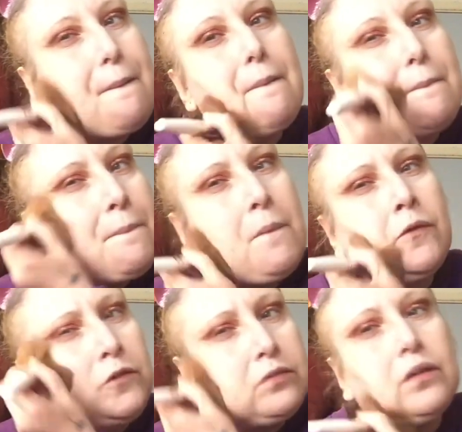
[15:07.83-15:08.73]

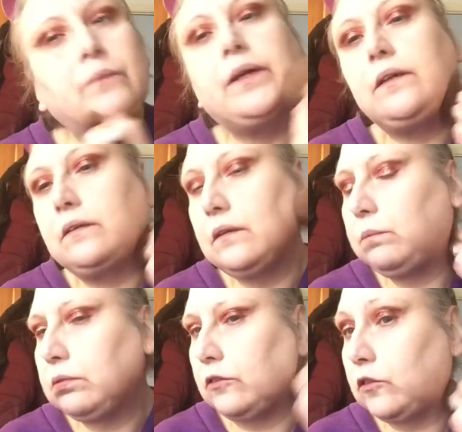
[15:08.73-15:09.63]
Most of it went into the
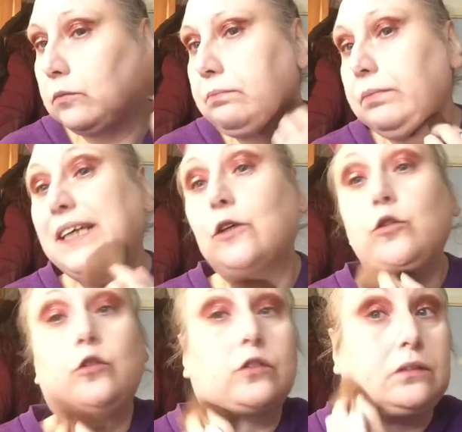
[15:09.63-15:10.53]
brush,
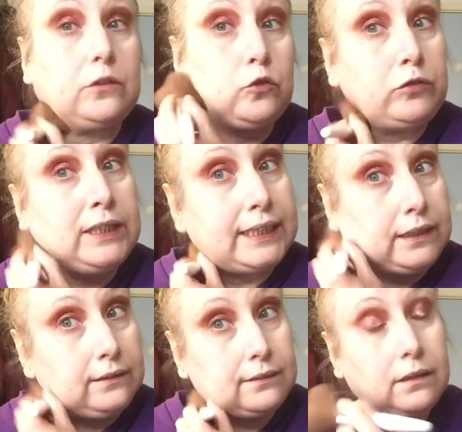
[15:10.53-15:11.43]
because the trick is,
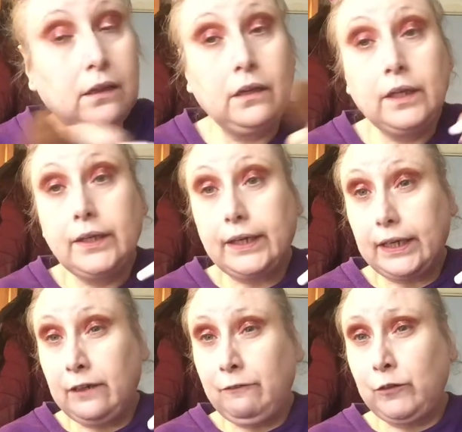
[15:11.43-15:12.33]

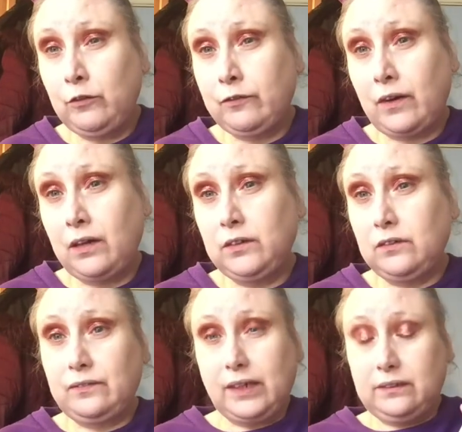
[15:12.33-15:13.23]
if you find
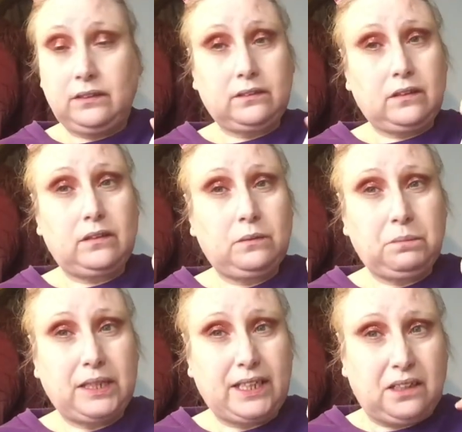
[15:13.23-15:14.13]
your face is gone a
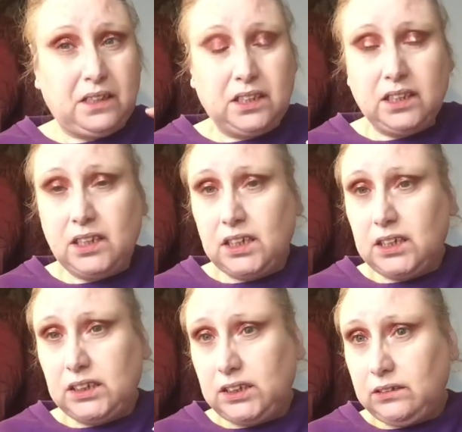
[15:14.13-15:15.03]
bit,
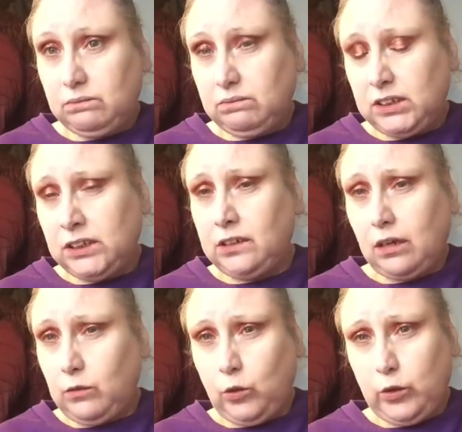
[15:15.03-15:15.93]
you
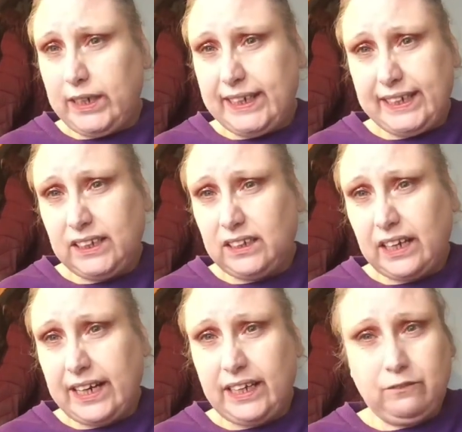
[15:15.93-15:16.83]
know, oily in the
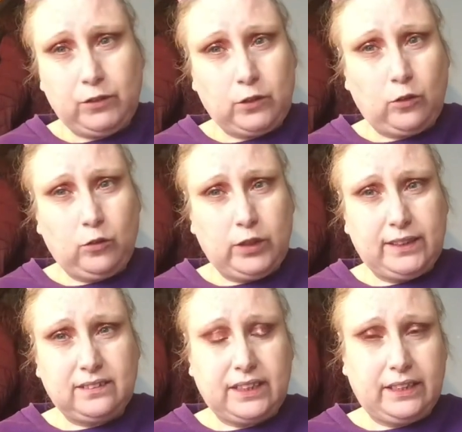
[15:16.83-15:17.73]
day, if you've got
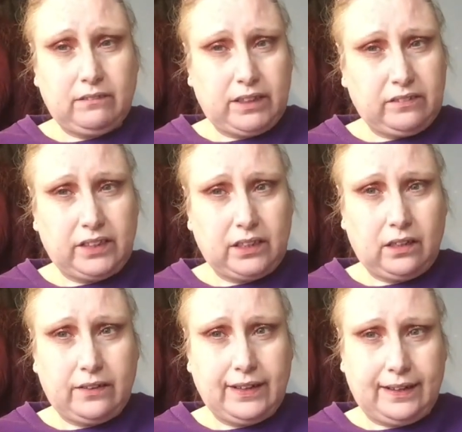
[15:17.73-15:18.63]
oily skin or anything
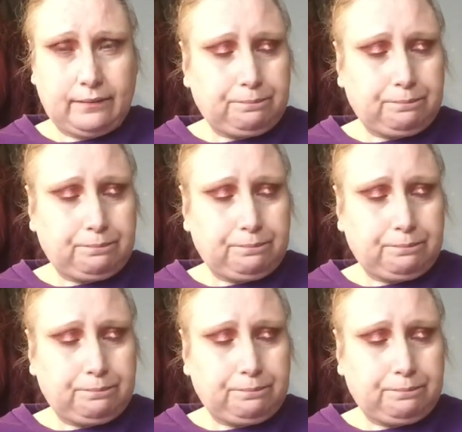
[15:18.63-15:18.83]
like that,